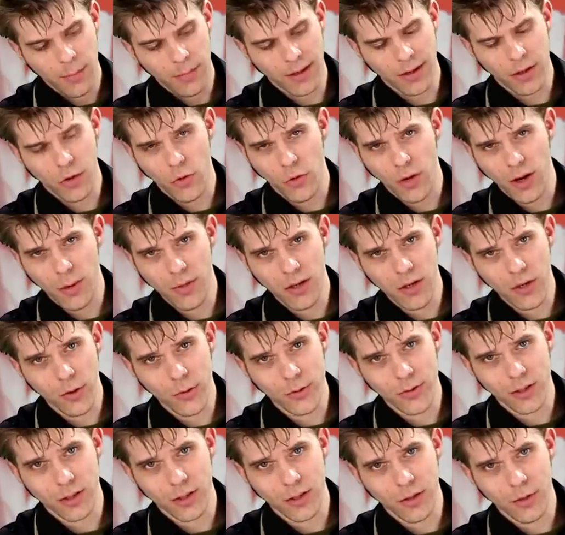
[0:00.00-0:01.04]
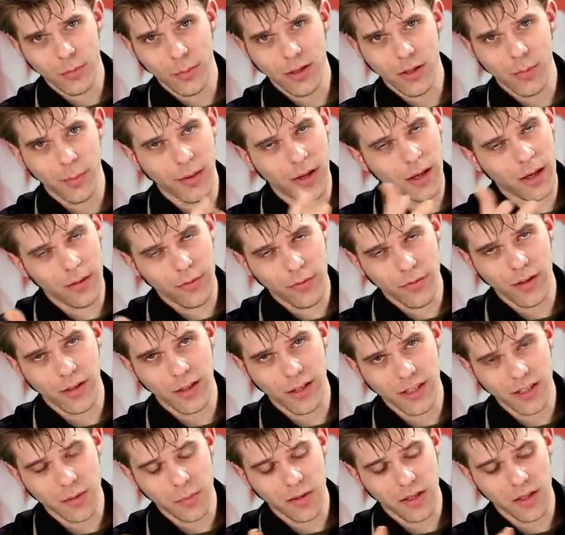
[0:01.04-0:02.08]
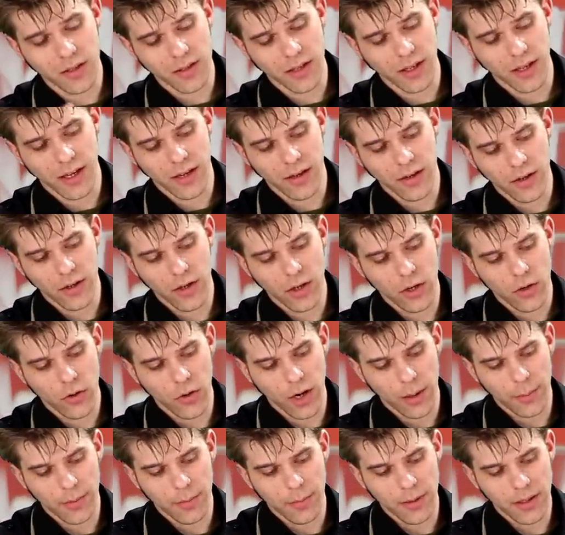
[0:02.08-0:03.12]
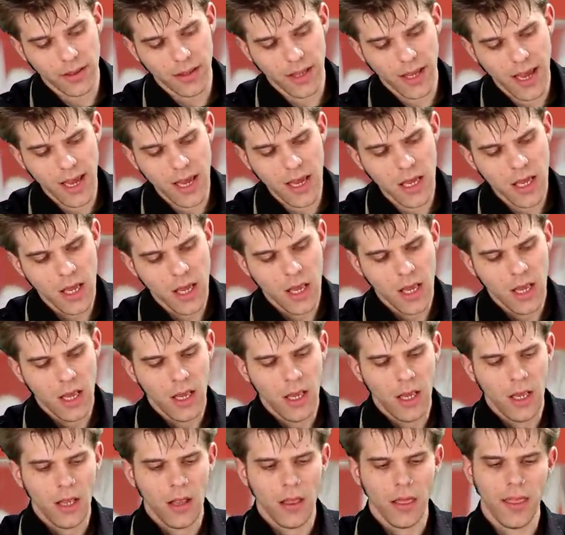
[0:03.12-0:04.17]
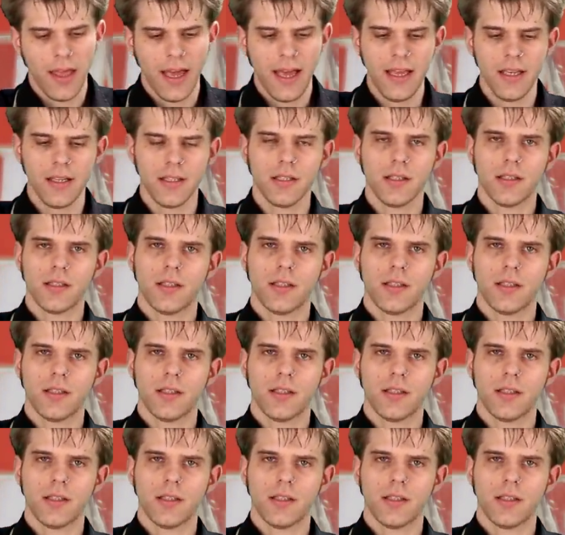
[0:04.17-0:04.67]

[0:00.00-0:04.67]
My crema goes a little bit above, and that's because I get a good crema, but that is a